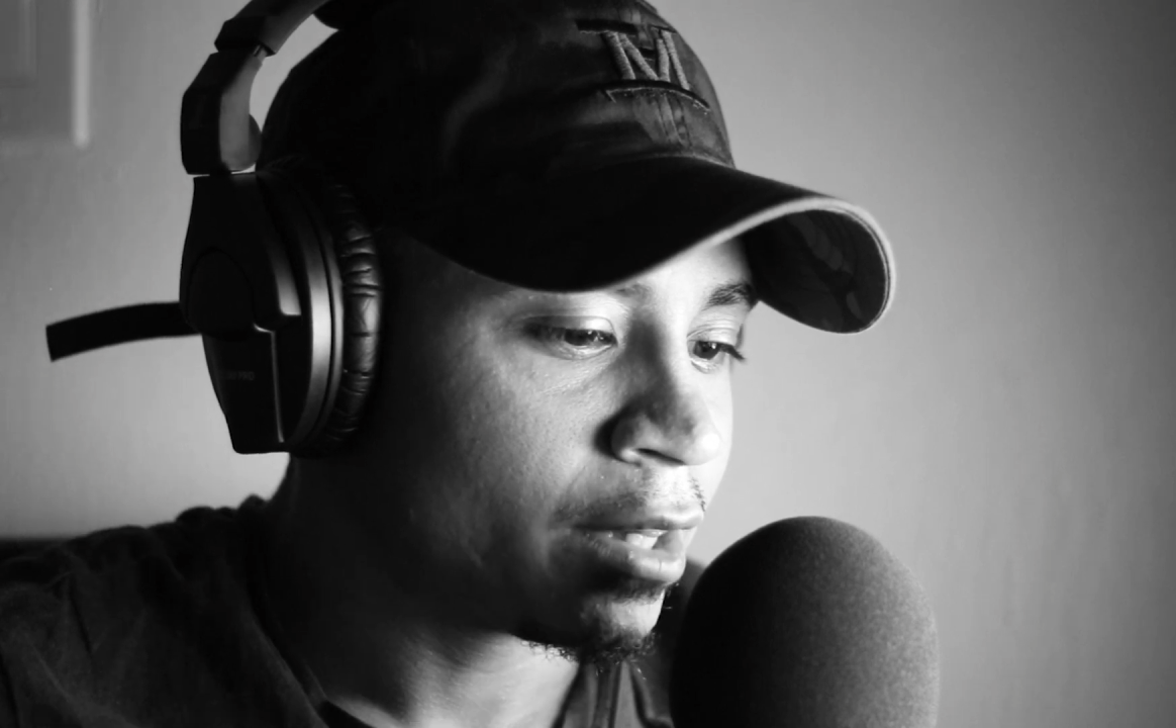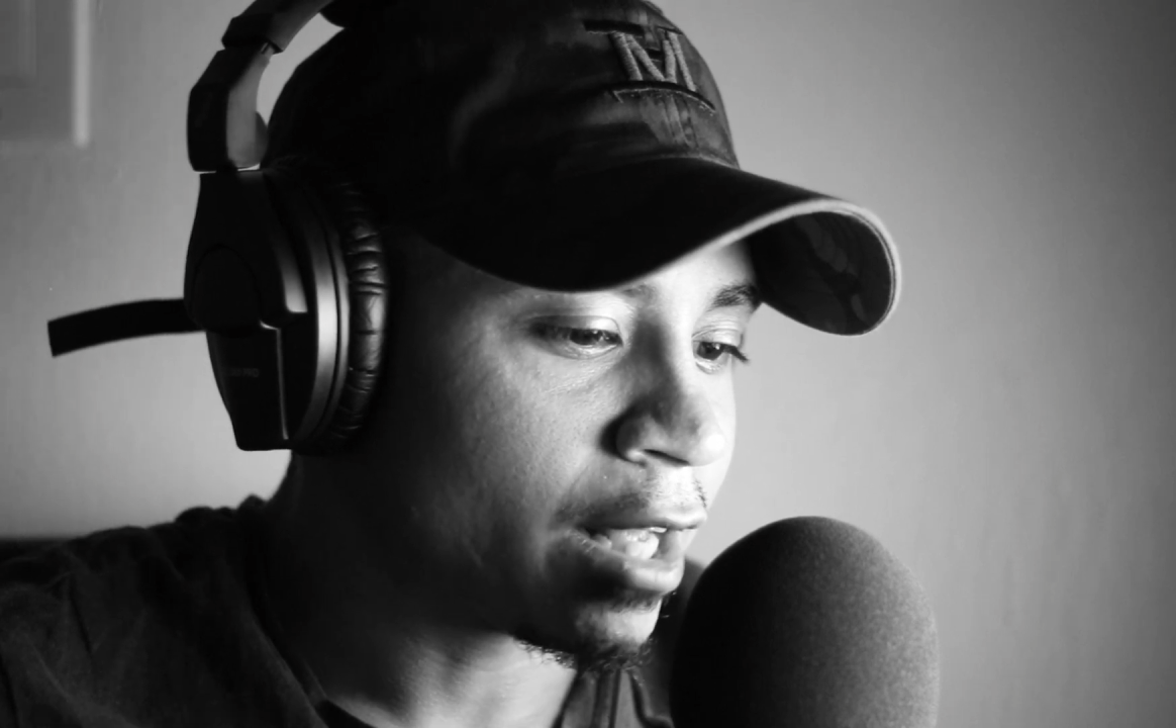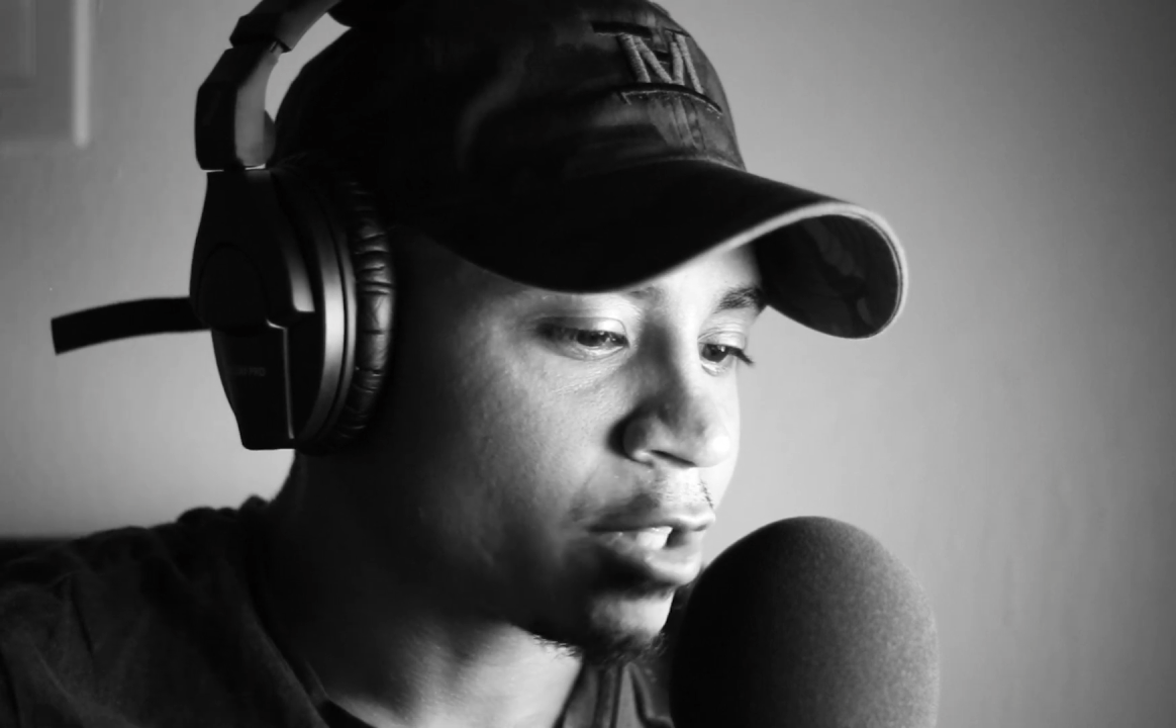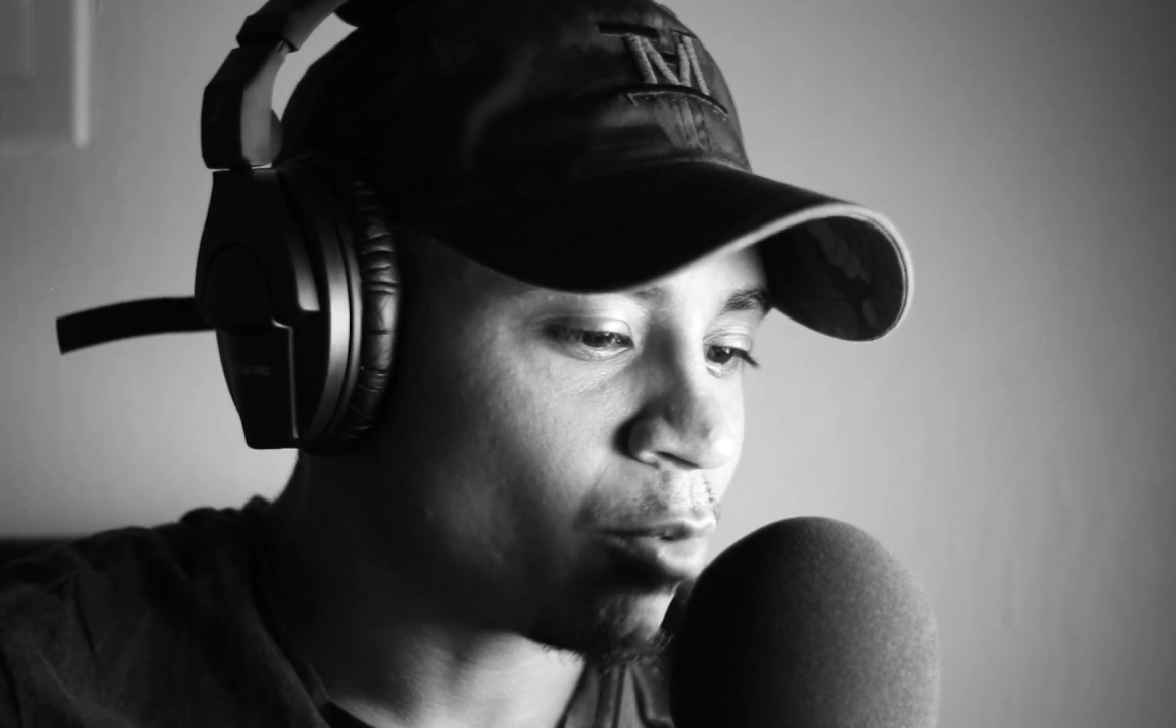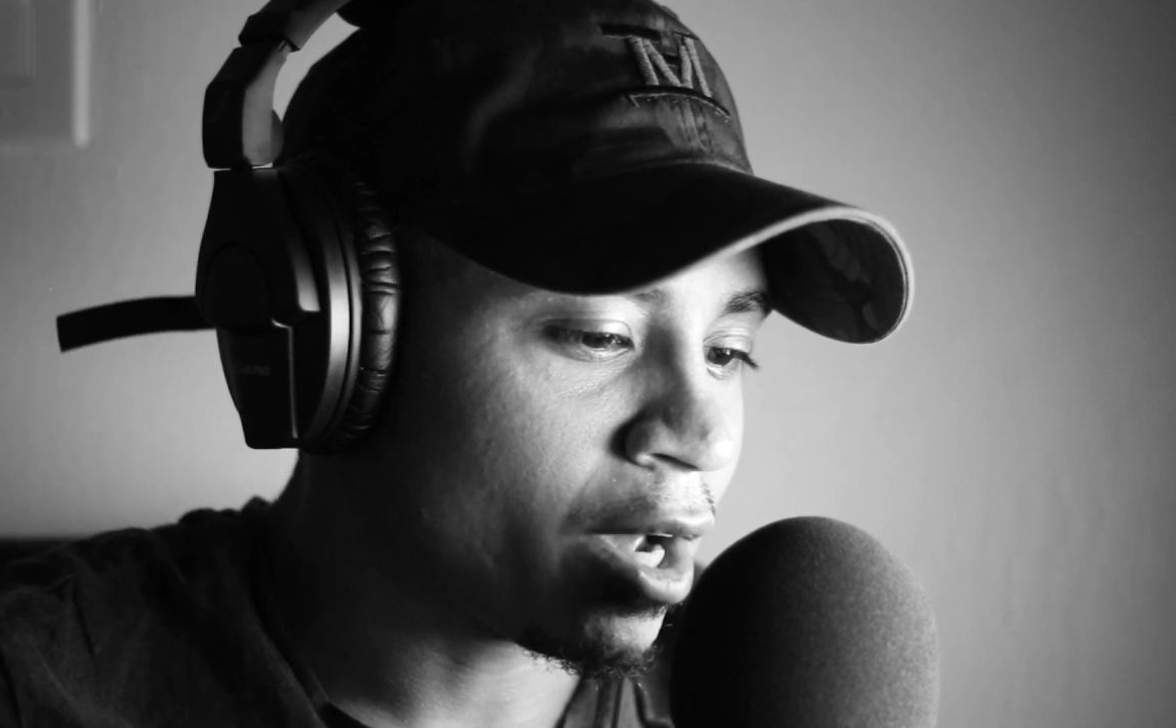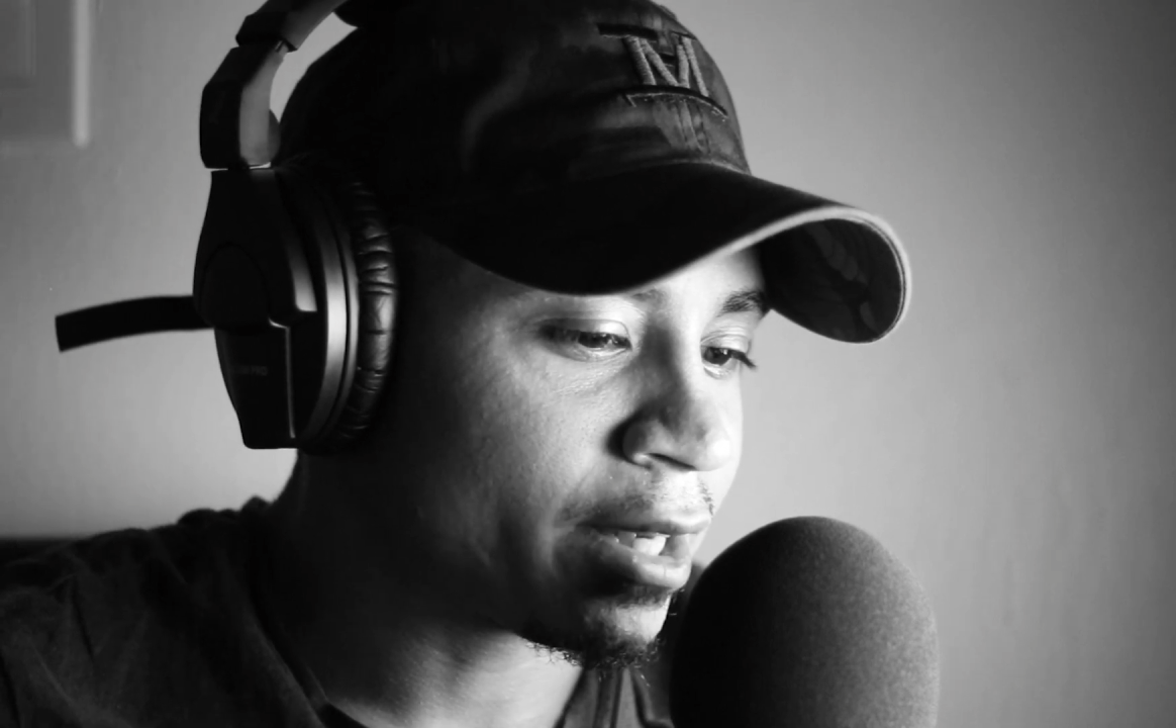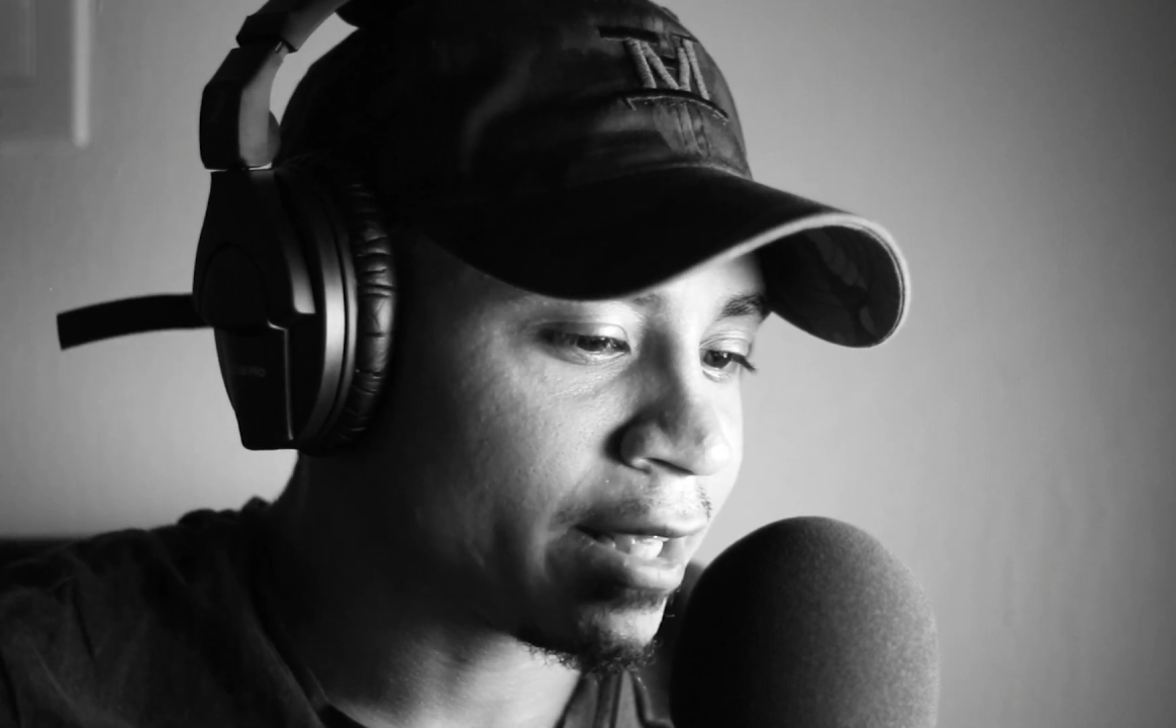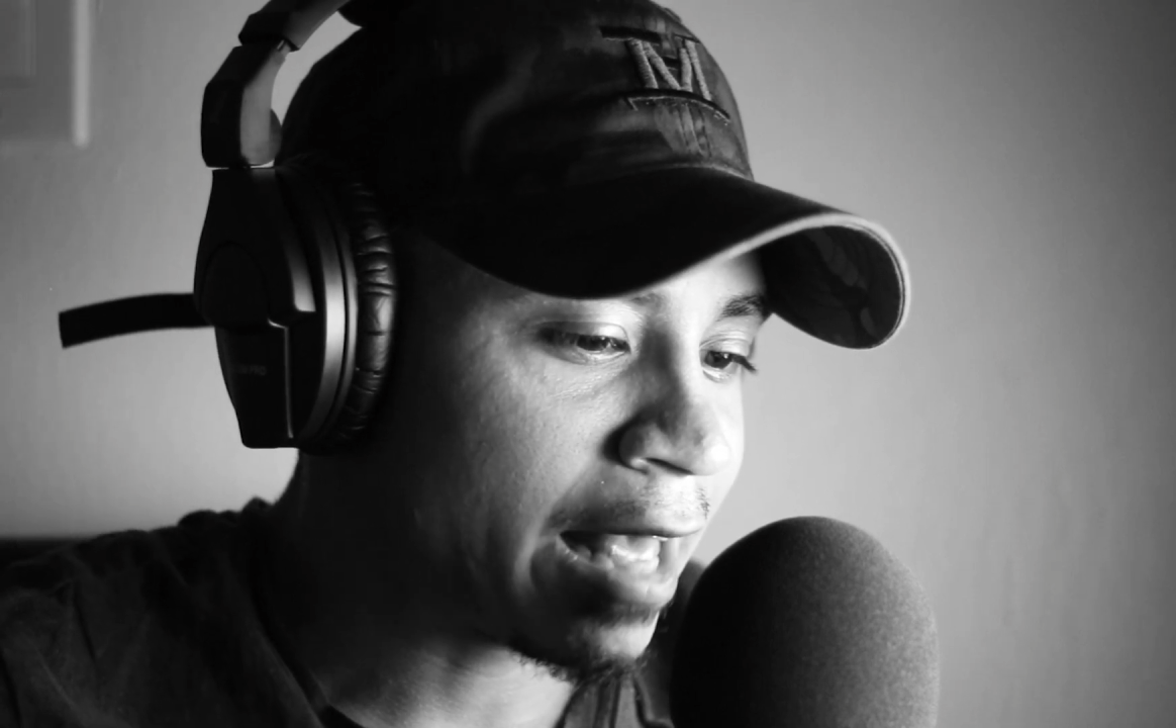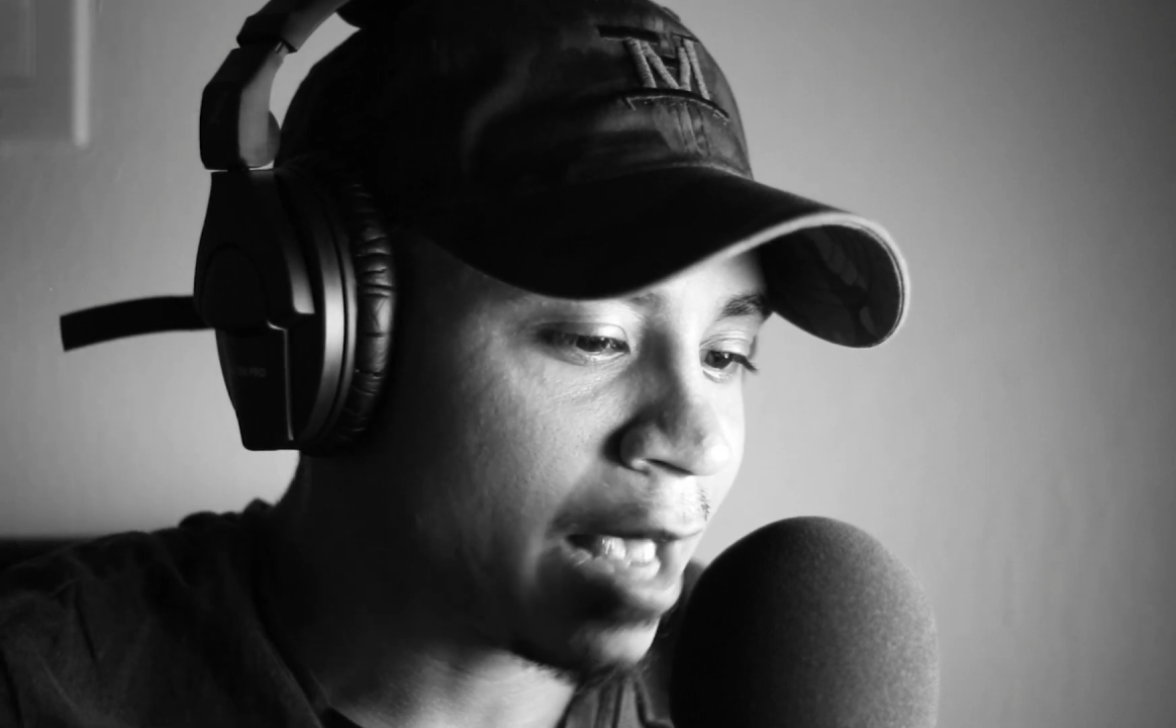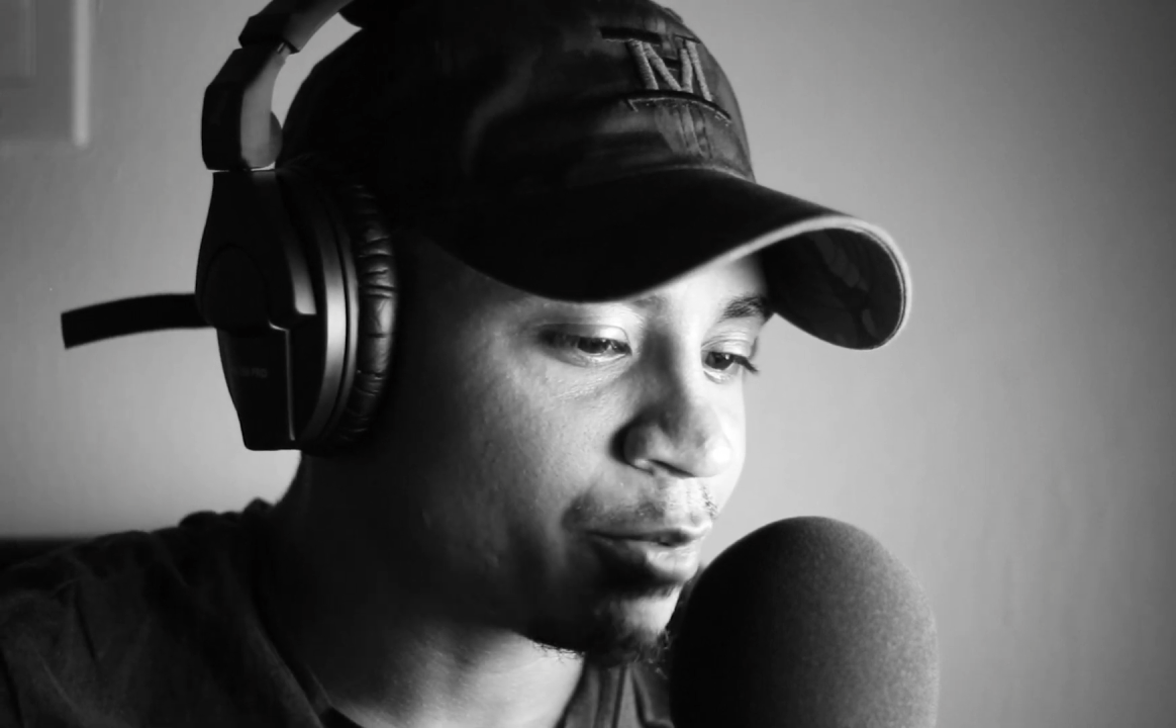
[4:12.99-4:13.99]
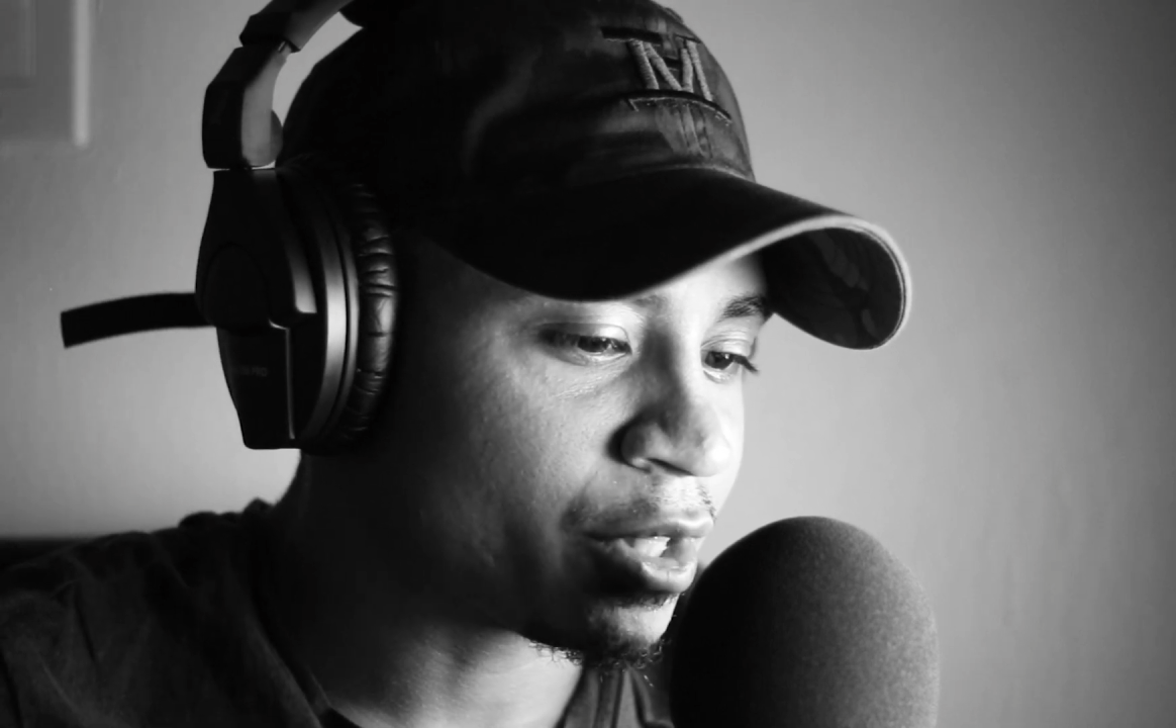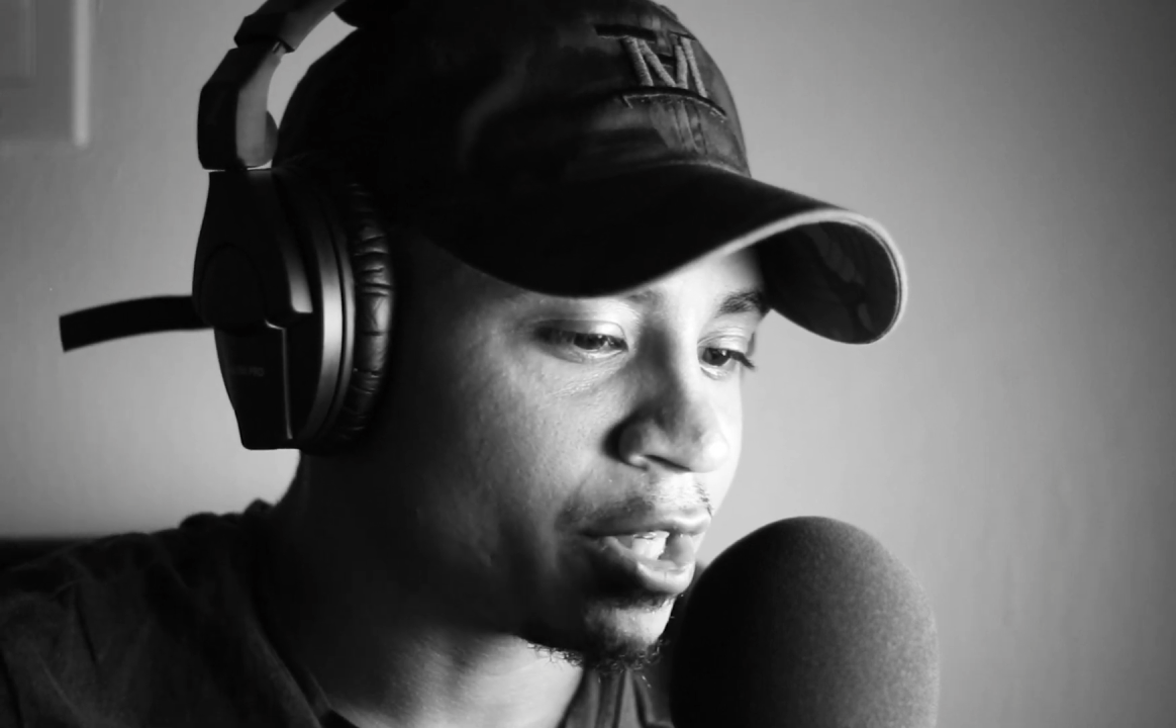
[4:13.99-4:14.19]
That's why in the caption